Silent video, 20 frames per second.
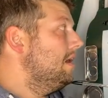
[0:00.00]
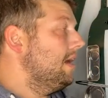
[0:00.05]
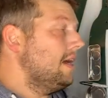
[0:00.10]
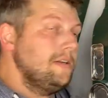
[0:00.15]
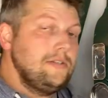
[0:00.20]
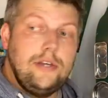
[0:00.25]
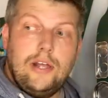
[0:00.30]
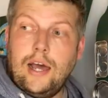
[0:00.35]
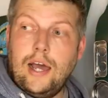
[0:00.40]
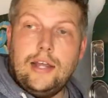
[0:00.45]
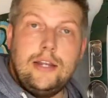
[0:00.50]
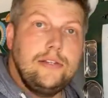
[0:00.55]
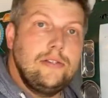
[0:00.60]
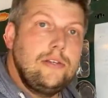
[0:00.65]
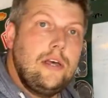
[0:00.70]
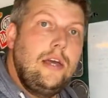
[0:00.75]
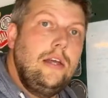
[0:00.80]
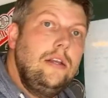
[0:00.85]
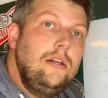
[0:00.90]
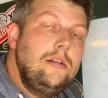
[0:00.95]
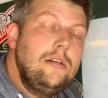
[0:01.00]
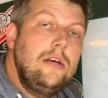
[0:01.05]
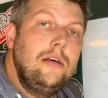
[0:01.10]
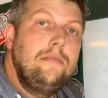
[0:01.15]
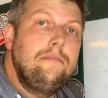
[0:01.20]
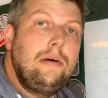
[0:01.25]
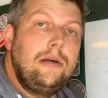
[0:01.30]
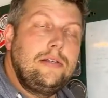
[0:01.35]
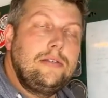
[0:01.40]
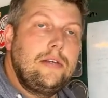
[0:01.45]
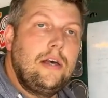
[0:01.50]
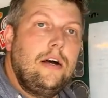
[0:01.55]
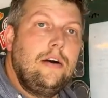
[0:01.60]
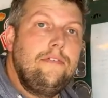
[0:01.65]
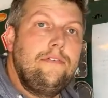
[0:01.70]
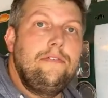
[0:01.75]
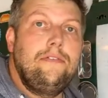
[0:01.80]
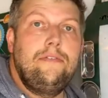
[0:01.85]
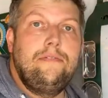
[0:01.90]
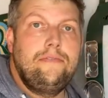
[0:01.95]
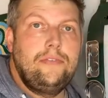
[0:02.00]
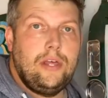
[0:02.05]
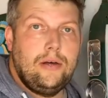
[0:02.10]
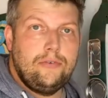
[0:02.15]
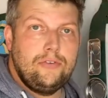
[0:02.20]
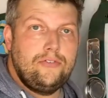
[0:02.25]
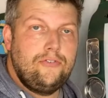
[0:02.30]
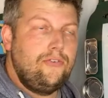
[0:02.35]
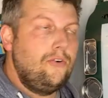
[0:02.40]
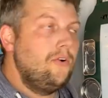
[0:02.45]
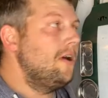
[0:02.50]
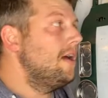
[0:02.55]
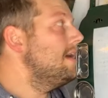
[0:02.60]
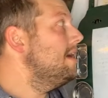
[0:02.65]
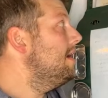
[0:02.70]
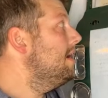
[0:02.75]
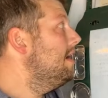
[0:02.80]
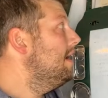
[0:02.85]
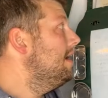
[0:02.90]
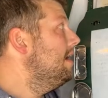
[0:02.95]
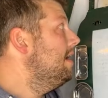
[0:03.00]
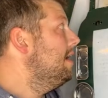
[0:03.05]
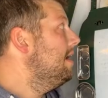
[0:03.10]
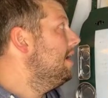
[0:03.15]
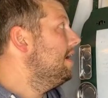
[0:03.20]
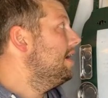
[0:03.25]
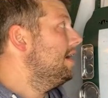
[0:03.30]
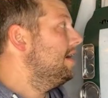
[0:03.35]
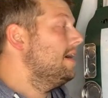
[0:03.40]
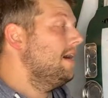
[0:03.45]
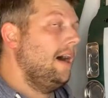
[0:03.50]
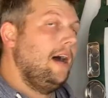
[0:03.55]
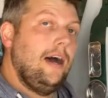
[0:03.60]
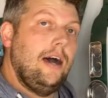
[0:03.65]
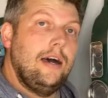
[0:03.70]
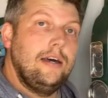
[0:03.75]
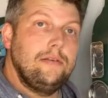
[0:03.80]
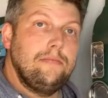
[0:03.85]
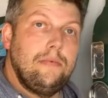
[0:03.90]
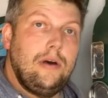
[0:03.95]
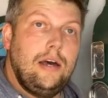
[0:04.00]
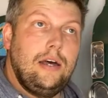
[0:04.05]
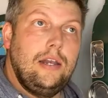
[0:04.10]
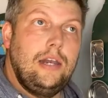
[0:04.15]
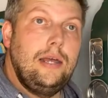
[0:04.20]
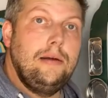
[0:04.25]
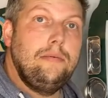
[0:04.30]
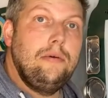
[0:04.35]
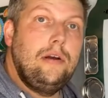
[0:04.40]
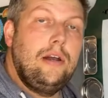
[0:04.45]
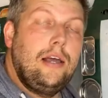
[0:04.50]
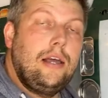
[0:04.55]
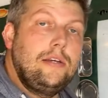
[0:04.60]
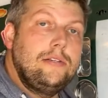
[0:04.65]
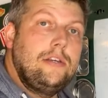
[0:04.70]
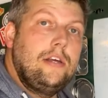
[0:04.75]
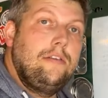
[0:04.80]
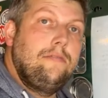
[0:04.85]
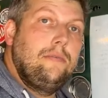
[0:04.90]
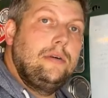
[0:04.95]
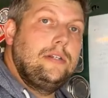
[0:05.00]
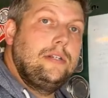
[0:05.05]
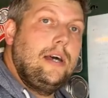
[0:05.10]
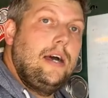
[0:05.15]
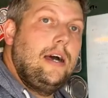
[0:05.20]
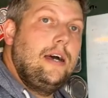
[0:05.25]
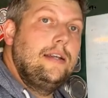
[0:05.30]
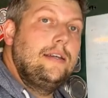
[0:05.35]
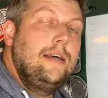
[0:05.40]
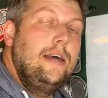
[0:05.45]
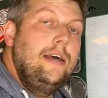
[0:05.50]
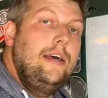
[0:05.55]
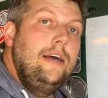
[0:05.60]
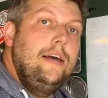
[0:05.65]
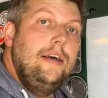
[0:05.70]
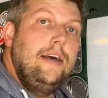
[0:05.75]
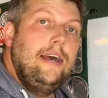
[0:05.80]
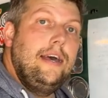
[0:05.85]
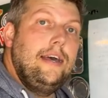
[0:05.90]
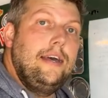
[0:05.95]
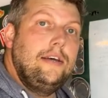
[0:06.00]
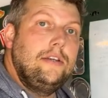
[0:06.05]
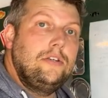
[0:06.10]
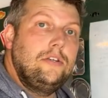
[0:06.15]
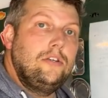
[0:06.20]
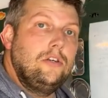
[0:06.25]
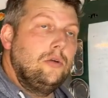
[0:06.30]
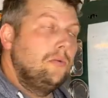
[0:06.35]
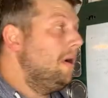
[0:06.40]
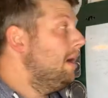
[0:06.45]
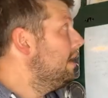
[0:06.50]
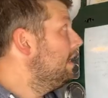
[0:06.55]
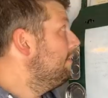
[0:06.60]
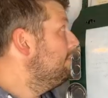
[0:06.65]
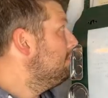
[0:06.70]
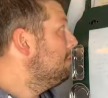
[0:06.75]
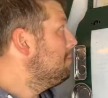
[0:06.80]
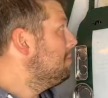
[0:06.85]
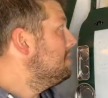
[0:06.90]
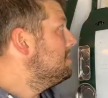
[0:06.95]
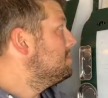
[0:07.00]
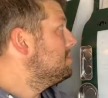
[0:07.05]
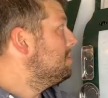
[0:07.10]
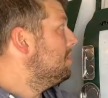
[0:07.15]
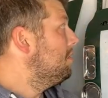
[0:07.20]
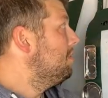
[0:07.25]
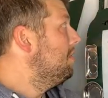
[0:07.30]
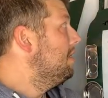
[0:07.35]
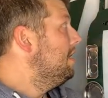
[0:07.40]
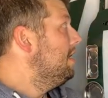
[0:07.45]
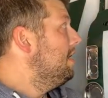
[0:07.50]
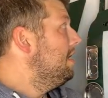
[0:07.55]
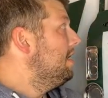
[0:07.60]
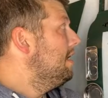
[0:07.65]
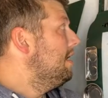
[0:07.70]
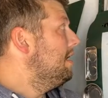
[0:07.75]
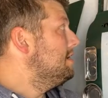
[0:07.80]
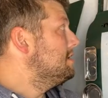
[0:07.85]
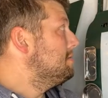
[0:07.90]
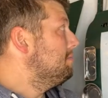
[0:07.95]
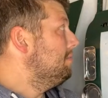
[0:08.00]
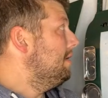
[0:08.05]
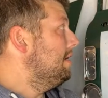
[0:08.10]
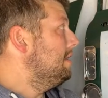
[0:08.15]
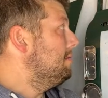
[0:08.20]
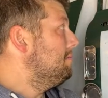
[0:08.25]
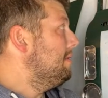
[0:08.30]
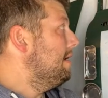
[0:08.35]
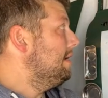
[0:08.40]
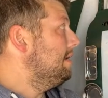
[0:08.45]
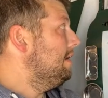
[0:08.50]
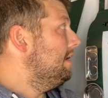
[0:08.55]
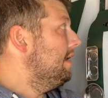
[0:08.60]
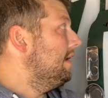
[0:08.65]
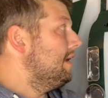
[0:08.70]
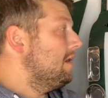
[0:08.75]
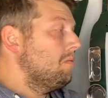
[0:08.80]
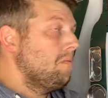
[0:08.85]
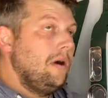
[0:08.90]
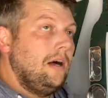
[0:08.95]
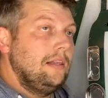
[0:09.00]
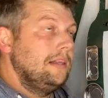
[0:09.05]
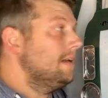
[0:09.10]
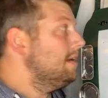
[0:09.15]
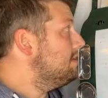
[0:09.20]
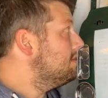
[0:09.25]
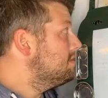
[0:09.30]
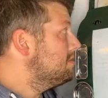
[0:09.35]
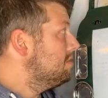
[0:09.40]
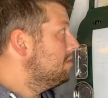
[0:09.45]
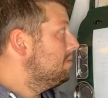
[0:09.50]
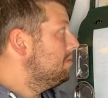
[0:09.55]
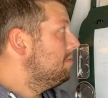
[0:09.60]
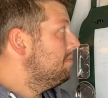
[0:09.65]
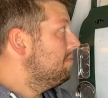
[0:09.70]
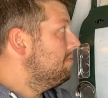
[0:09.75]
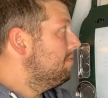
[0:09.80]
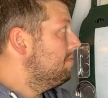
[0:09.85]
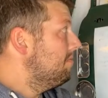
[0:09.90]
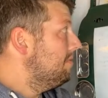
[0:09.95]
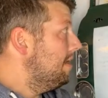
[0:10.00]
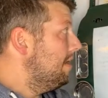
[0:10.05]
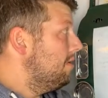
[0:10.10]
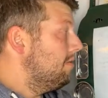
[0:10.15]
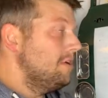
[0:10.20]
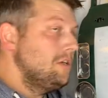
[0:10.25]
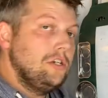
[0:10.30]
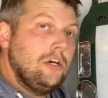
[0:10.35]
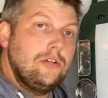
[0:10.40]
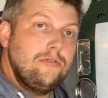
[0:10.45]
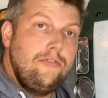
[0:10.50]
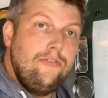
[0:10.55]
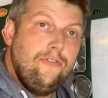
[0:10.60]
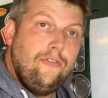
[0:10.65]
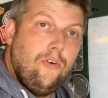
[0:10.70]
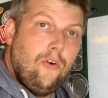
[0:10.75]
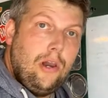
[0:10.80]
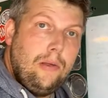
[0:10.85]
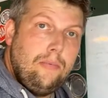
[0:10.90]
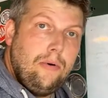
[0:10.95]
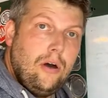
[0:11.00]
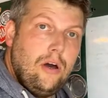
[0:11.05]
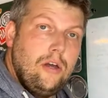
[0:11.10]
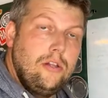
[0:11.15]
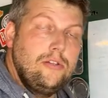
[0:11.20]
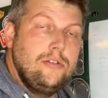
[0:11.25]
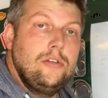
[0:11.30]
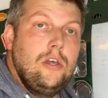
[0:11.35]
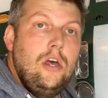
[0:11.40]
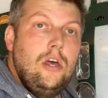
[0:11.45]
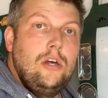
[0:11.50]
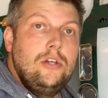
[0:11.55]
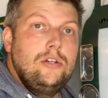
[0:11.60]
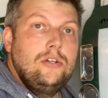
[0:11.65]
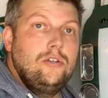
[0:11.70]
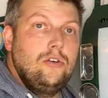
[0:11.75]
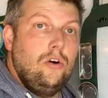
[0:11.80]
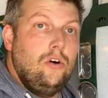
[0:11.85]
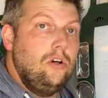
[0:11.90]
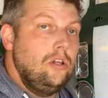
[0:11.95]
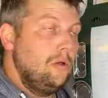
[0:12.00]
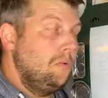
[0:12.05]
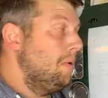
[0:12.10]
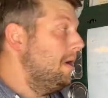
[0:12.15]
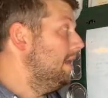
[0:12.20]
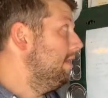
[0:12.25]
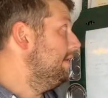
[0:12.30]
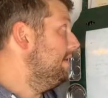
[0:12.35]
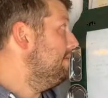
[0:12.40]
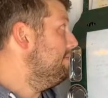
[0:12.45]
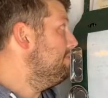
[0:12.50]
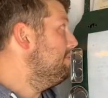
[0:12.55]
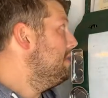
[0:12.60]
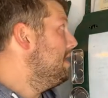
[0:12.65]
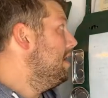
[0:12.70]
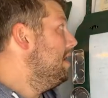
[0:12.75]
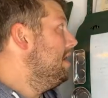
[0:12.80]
Like I said, I designed it myself. That was free. Had a neighbour, like I said, my dad, to do the welding for me. So he supplied the metal and he welded it. So it only charged me £40 to do all the welding.